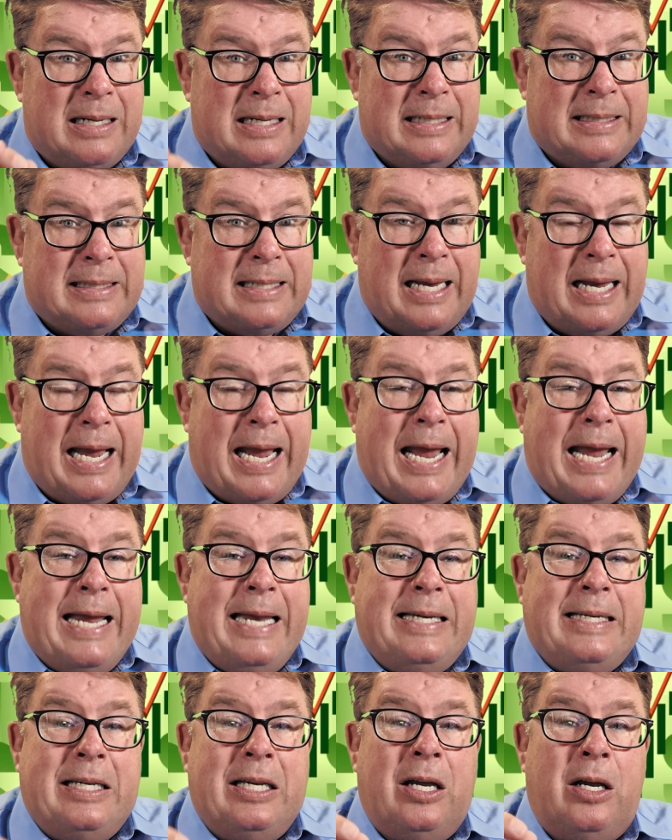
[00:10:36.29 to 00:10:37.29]
It's
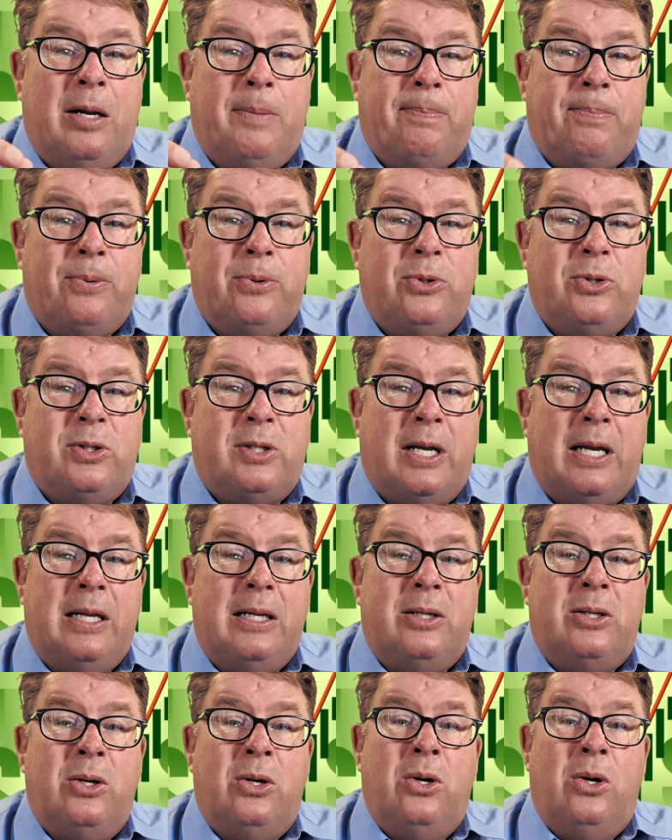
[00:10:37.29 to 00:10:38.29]

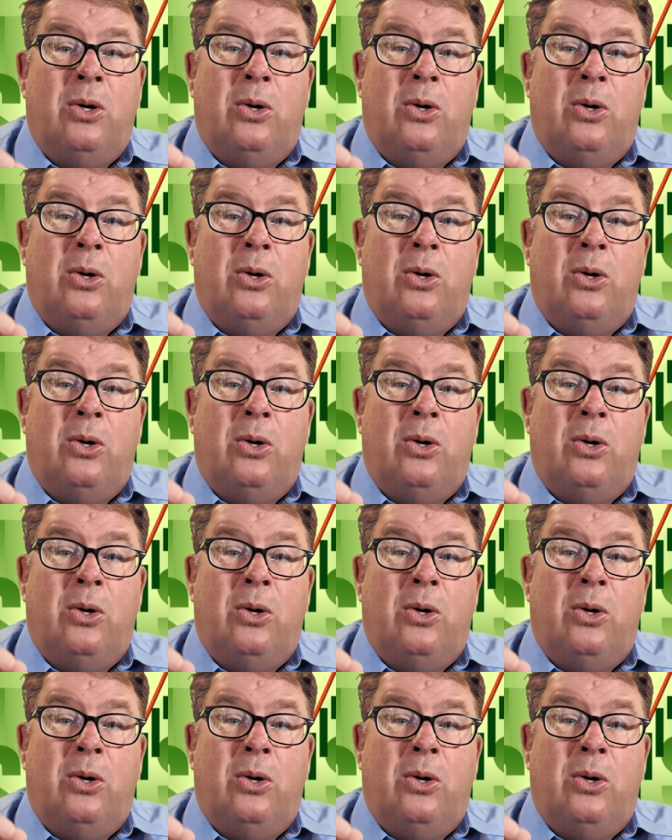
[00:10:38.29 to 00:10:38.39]
8%